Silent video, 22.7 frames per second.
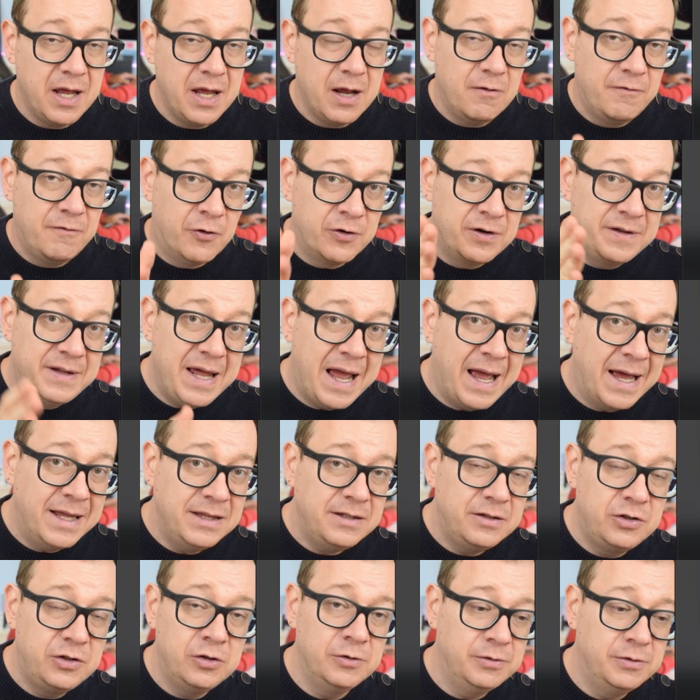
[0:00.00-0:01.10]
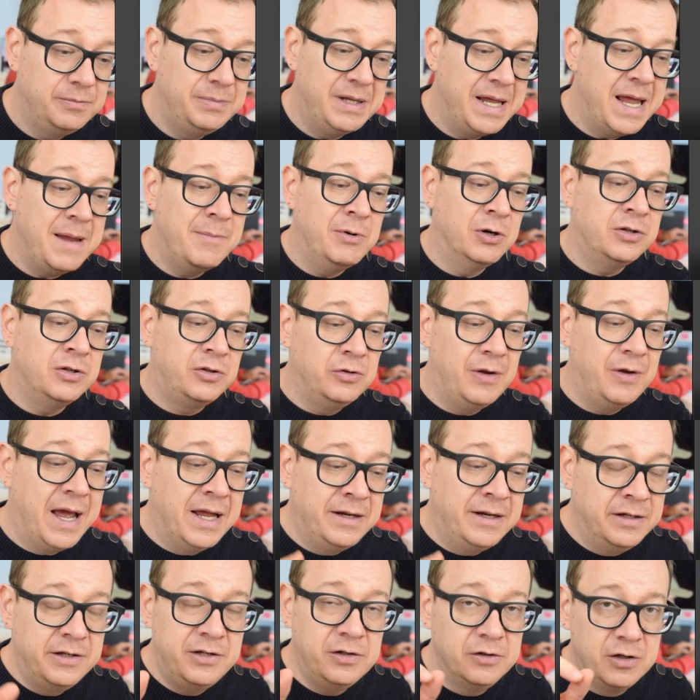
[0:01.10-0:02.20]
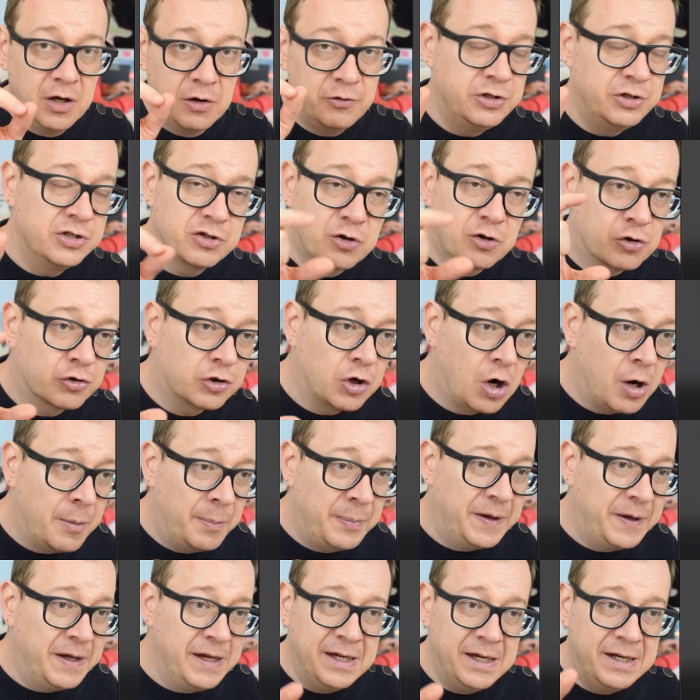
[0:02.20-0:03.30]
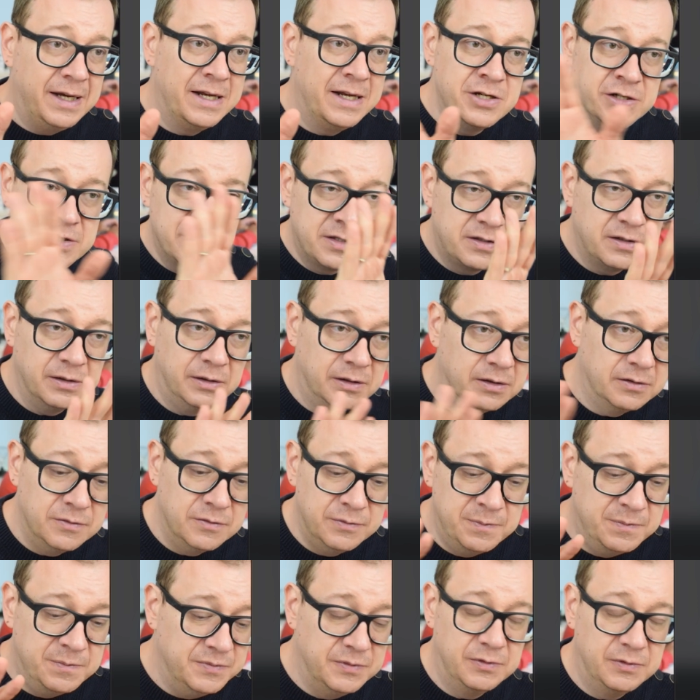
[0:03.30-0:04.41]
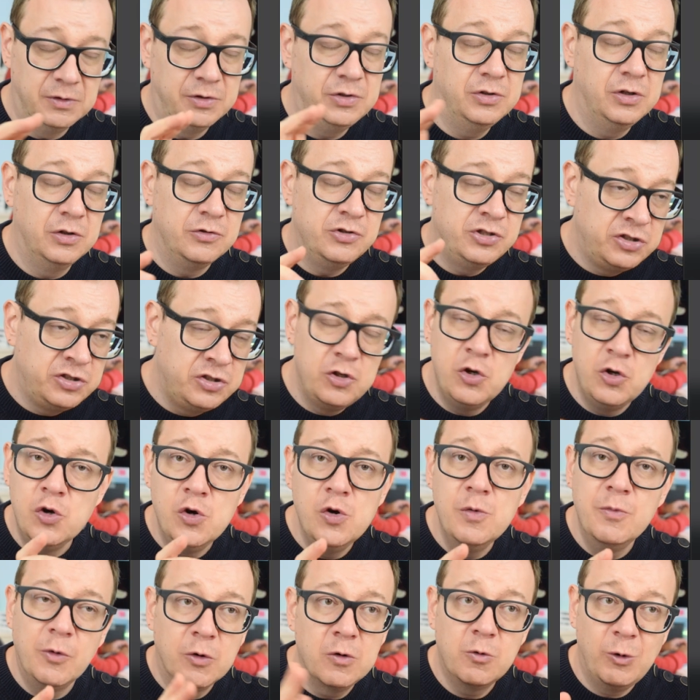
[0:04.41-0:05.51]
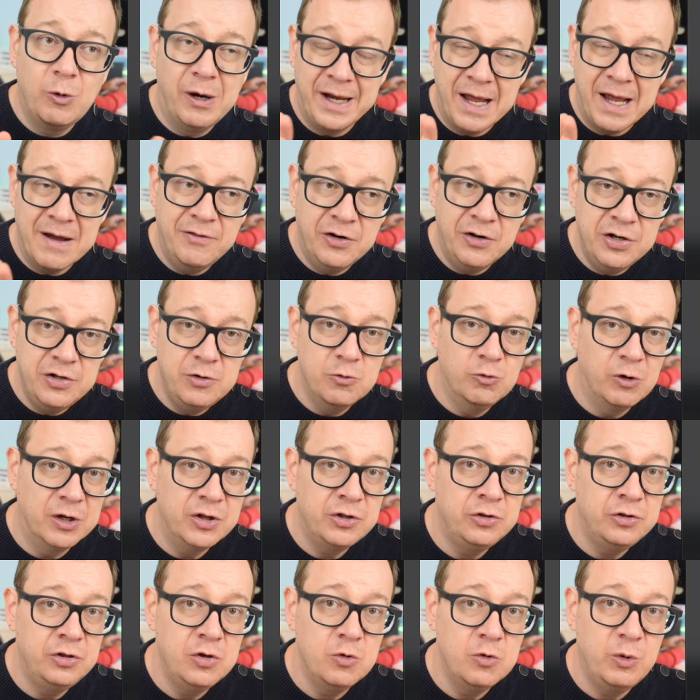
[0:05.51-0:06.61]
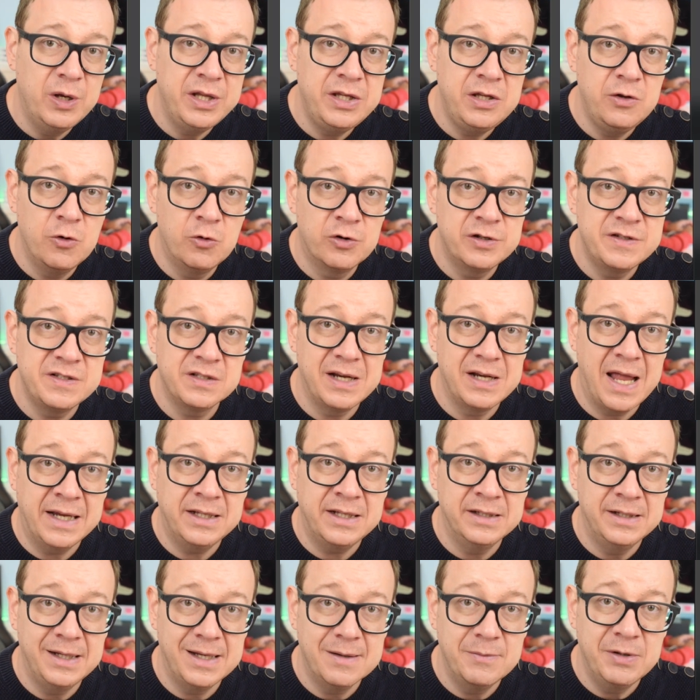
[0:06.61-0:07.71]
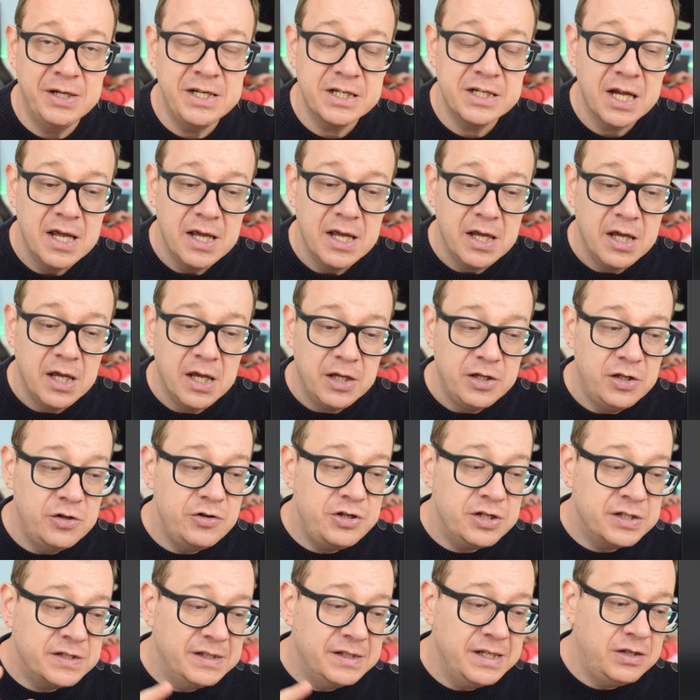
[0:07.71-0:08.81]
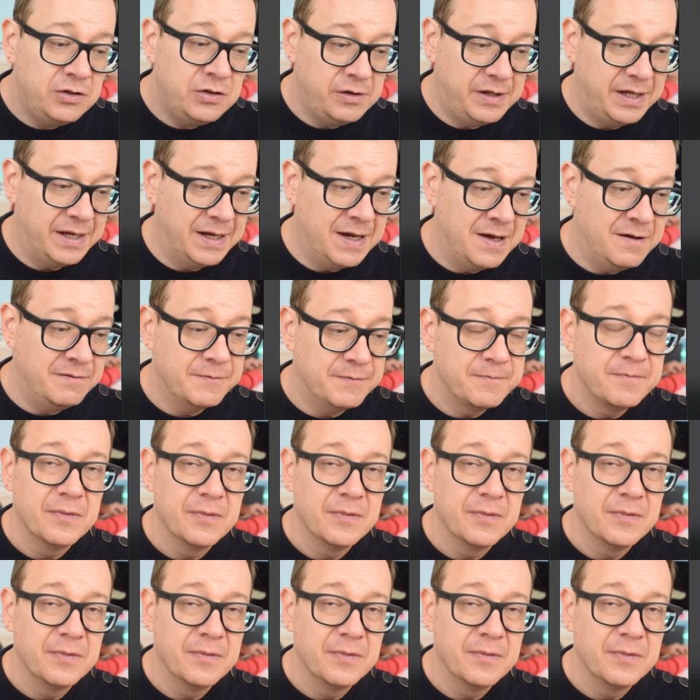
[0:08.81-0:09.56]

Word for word: For that to be able to edit, you know, just crop in and just uh, you know just zoom or whatever you want to do with your selected image, you just need to have